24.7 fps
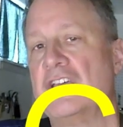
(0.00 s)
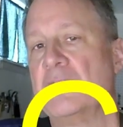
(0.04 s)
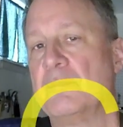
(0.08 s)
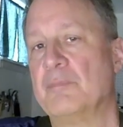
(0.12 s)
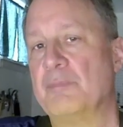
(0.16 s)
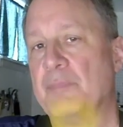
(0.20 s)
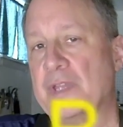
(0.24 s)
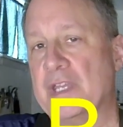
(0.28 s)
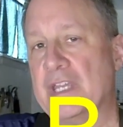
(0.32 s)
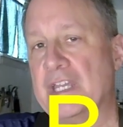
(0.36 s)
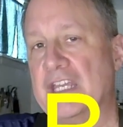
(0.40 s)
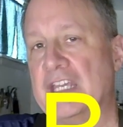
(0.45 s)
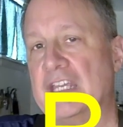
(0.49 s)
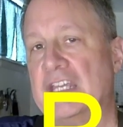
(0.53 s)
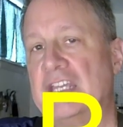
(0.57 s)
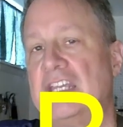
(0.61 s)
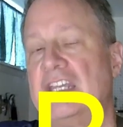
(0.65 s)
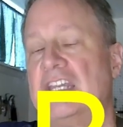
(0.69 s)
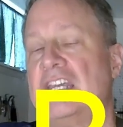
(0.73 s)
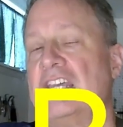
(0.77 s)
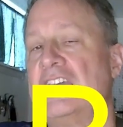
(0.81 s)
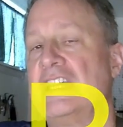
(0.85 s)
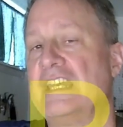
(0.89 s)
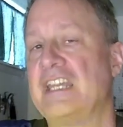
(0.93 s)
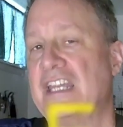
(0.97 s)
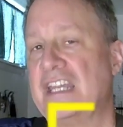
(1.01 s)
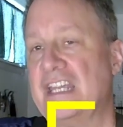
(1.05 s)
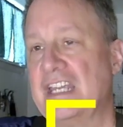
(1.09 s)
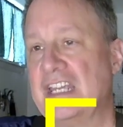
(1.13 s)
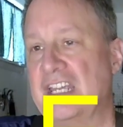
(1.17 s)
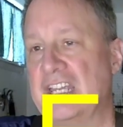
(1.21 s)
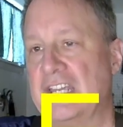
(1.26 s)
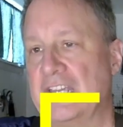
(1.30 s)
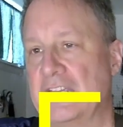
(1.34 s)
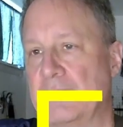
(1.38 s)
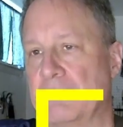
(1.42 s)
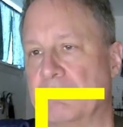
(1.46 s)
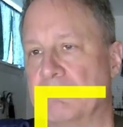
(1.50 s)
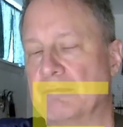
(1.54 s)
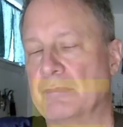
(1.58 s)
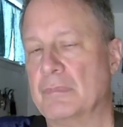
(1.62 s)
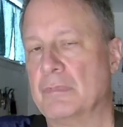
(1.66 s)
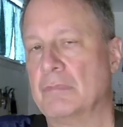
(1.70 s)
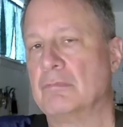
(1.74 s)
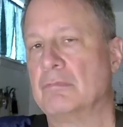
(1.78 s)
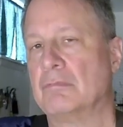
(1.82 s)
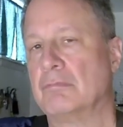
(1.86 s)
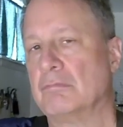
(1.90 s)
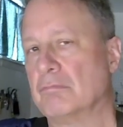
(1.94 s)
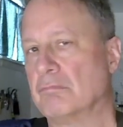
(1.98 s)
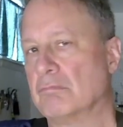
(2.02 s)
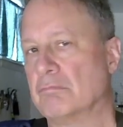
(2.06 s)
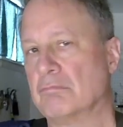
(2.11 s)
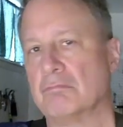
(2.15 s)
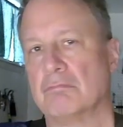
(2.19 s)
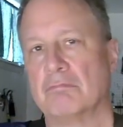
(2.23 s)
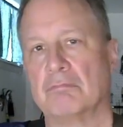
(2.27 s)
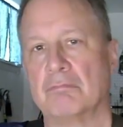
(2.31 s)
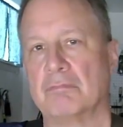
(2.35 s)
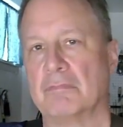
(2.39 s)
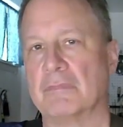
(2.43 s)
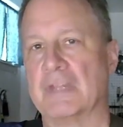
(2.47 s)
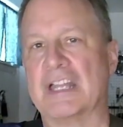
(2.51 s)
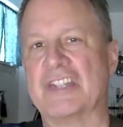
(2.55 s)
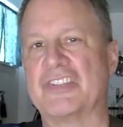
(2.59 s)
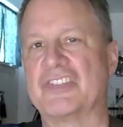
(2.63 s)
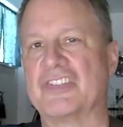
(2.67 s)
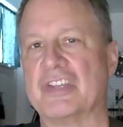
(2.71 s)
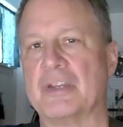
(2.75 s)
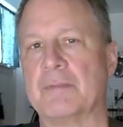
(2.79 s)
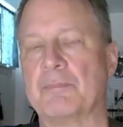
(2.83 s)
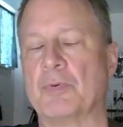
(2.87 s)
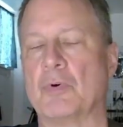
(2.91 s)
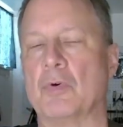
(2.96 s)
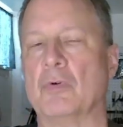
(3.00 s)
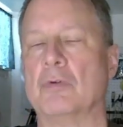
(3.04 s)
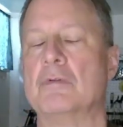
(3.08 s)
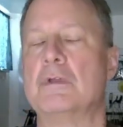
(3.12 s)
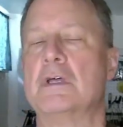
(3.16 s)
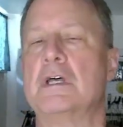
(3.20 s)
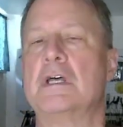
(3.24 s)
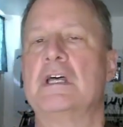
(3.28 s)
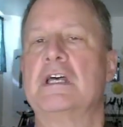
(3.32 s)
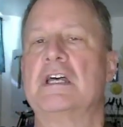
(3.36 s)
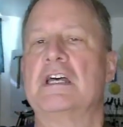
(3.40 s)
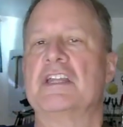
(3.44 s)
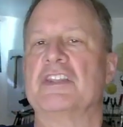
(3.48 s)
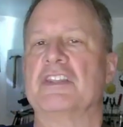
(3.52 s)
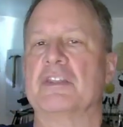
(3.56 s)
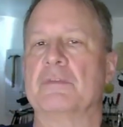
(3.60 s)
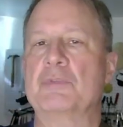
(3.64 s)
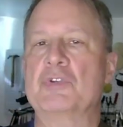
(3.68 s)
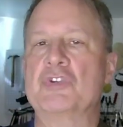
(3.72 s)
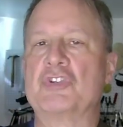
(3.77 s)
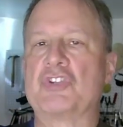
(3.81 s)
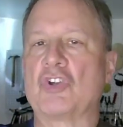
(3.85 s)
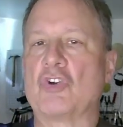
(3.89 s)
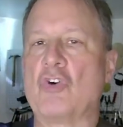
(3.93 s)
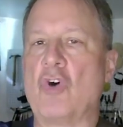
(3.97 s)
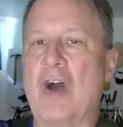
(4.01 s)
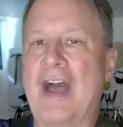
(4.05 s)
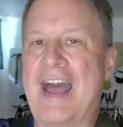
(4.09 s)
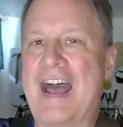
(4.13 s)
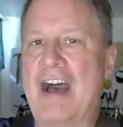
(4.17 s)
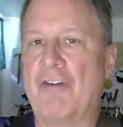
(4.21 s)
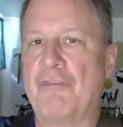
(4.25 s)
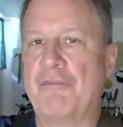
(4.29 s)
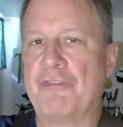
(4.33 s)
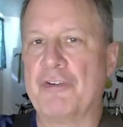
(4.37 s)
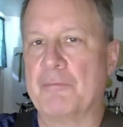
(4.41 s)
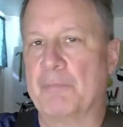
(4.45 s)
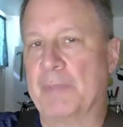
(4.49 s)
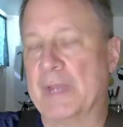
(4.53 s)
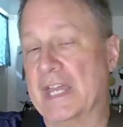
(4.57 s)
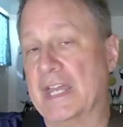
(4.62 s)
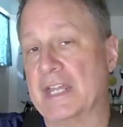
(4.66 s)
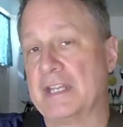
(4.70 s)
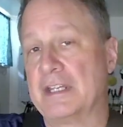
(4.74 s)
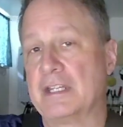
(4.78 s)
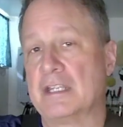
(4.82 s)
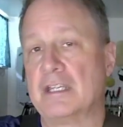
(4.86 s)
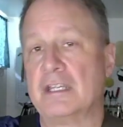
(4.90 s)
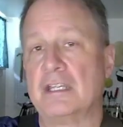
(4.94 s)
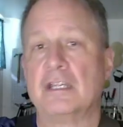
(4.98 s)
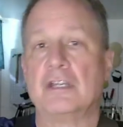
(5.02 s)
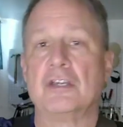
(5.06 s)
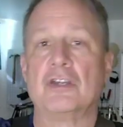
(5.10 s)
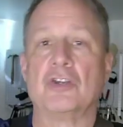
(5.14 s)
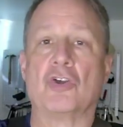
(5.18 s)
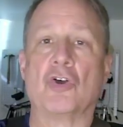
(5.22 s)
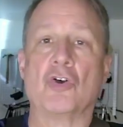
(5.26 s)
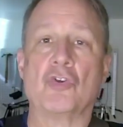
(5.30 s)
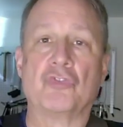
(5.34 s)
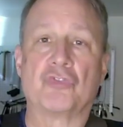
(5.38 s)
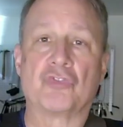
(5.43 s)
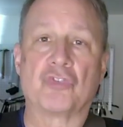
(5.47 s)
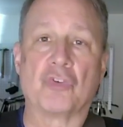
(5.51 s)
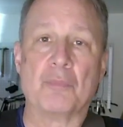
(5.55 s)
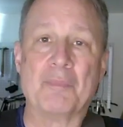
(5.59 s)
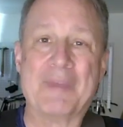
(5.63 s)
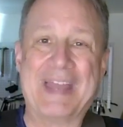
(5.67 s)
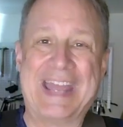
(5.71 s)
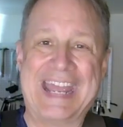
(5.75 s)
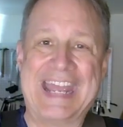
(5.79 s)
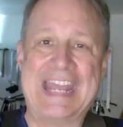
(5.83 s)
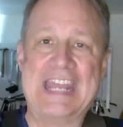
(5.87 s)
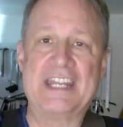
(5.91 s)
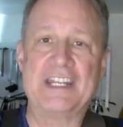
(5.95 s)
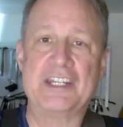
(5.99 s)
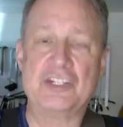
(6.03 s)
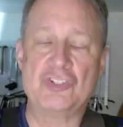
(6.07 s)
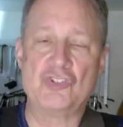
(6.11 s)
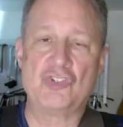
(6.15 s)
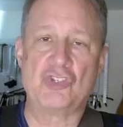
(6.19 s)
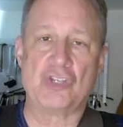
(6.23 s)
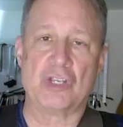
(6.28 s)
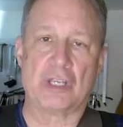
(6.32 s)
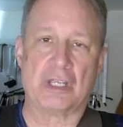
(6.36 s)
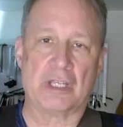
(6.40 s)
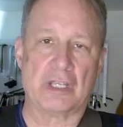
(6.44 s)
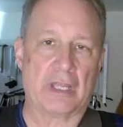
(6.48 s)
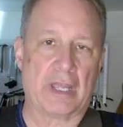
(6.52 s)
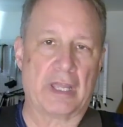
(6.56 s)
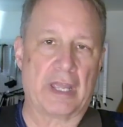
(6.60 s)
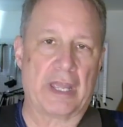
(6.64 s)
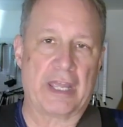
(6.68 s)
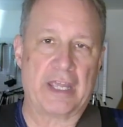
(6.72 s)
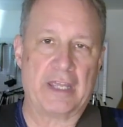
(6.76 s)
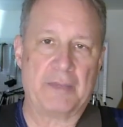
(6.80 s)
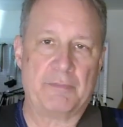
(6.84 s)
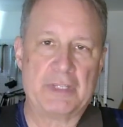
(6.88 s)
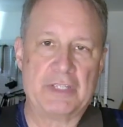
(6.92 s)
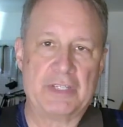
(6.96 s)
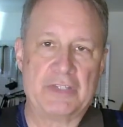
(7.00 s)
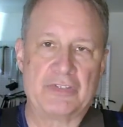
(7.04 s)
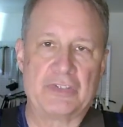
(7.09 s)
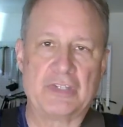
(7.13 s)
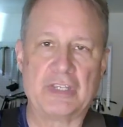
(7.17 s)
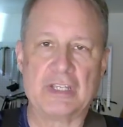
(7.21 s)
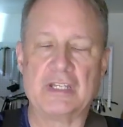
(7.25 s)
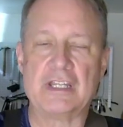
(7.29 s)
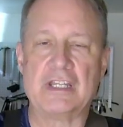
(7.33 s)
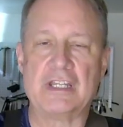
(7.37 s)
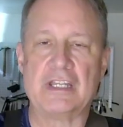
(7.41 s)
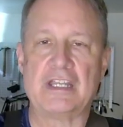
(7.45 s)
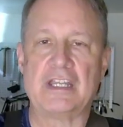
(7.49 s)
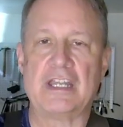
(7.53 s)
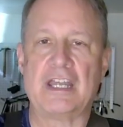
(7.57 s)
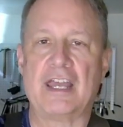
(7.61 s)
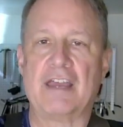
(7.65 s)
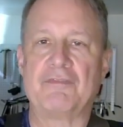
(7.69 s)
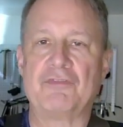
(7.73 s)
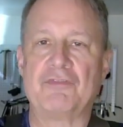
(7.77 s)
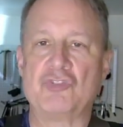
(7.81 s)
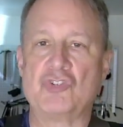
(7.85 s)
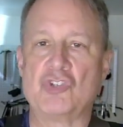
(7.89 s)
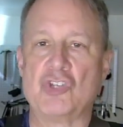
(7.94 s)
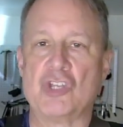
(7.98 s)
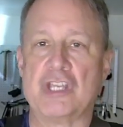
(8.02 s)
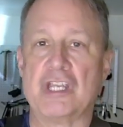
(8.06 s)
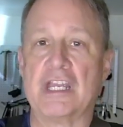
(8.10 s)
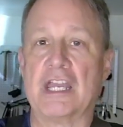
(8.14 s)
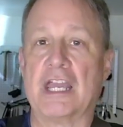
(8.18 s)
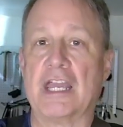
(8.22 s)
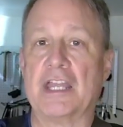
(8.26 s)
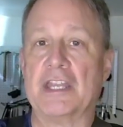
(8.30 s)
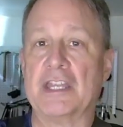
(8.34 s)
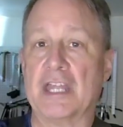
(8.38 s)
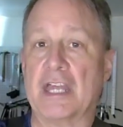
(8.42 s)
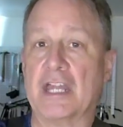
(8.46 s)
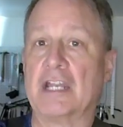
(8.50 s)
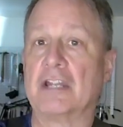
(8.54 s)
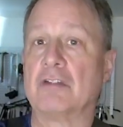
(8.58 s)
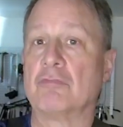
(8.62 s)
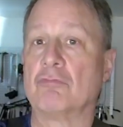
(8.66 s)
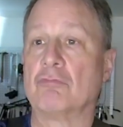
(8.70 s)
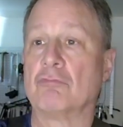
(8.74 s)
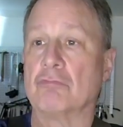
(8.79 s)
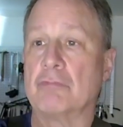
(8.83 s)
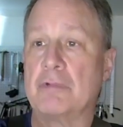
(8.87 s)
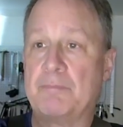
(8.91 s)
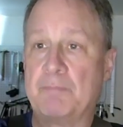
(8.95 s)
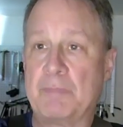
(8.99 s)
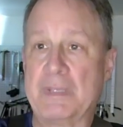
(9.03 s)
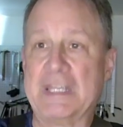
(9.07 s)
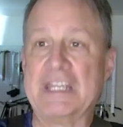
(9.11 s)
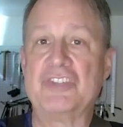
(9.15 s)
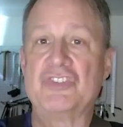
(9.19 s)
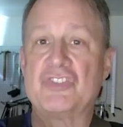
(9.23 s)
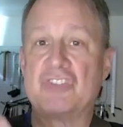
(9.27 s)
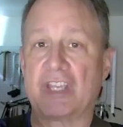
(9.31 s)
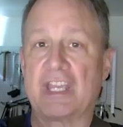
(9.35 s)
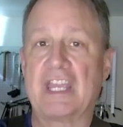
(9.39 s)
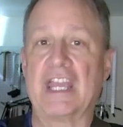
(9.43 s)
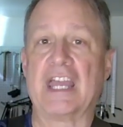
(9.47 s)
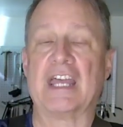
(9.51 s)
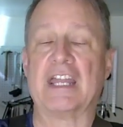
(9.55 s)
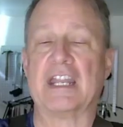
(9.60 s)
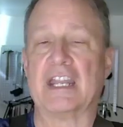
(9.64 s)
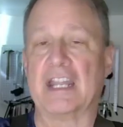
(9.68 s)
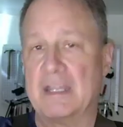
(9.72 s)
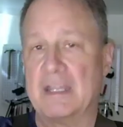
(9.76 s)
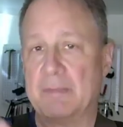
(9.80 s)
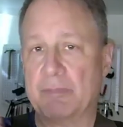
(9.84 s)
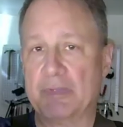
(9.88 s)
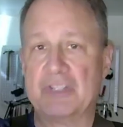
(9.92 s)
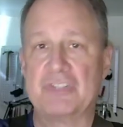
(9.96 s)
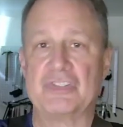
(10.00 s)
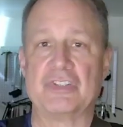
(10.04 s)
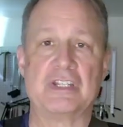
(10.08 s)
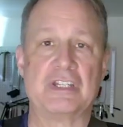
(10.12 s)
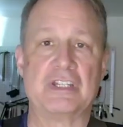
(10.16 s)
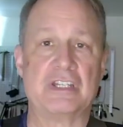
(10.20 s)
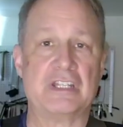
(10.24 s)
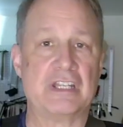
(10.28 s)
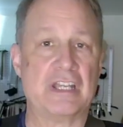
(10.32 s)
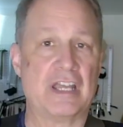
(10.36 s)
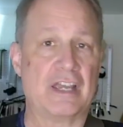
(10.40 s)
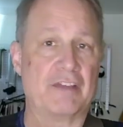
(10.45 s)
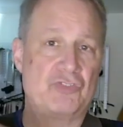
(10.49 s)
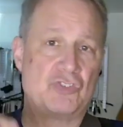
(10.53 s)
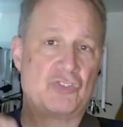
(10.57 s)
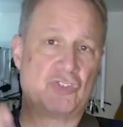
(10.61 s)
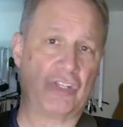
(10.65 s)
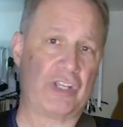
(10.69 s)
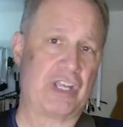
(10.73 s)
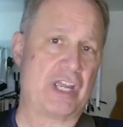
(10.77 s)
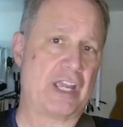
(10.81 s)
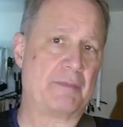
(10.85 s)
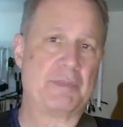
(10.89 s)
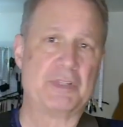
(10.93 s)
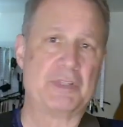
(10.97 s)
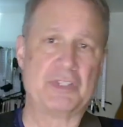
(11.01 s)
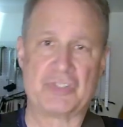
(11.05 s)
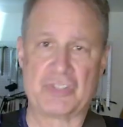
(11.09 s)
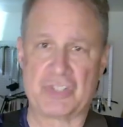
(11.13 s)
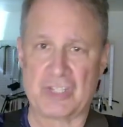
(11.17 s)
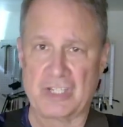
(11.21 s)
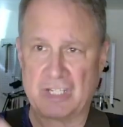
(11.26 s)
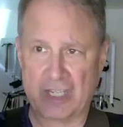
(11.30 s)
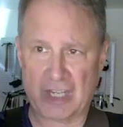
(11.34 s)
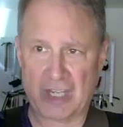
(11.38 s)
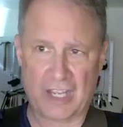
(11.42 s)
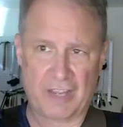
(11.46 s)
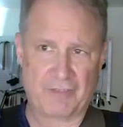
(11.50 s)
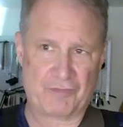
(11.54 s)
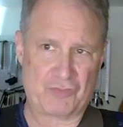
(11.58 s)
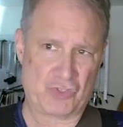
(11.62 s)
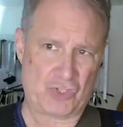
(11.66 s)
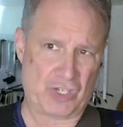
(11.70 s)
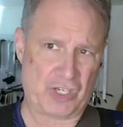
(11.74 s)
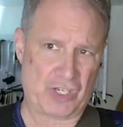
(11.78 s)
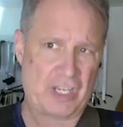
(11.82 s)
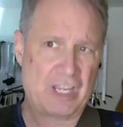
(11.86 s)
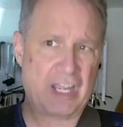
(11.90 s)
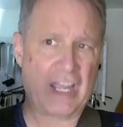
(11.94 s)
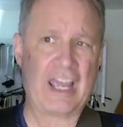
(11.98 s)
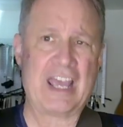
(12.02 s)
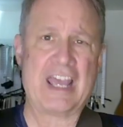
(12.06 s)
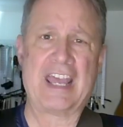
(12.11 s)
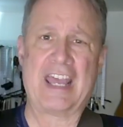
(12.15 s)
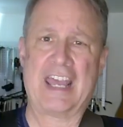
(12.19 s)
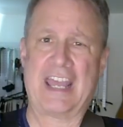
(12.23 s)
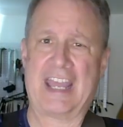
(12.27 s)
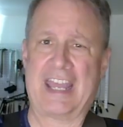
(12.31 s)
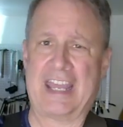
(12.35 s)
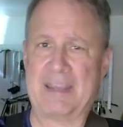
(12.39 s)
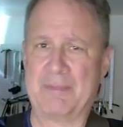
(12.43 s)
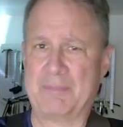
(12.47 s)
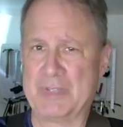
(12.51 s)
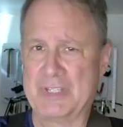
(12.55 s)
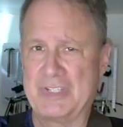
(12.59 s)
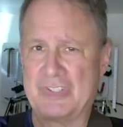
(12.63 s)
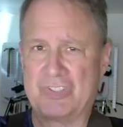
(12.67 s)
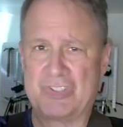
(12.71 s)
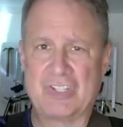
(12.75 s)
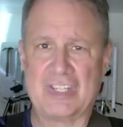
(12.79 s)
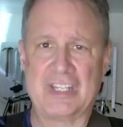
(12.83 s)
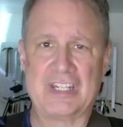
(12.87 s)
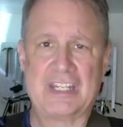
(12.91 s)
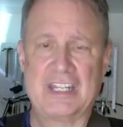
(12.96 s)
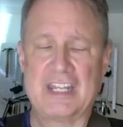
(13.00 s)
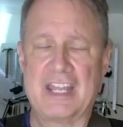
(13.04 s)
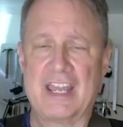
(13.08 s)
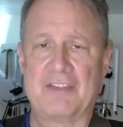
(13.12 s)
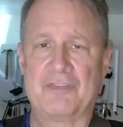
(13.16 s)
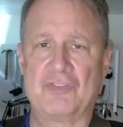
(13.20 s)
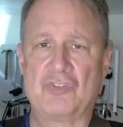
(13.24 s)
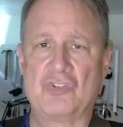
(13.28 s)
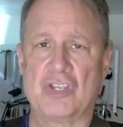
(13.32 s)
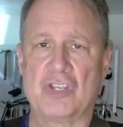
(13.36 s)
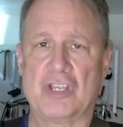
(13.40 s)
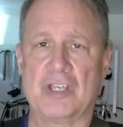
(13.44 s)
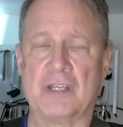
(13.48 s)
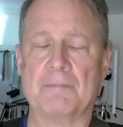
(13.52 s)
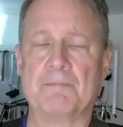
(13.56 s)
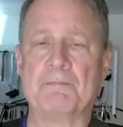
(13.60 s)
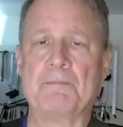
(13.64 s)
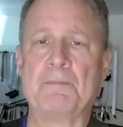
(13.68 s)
B, E. That's simple. The musical alphabet goes from A to G, A, B, C, D, E, F, G, and then it repeats again, A, B, C, D, F, G, A, B, C, D, F, G, A, B, C, D, F, G.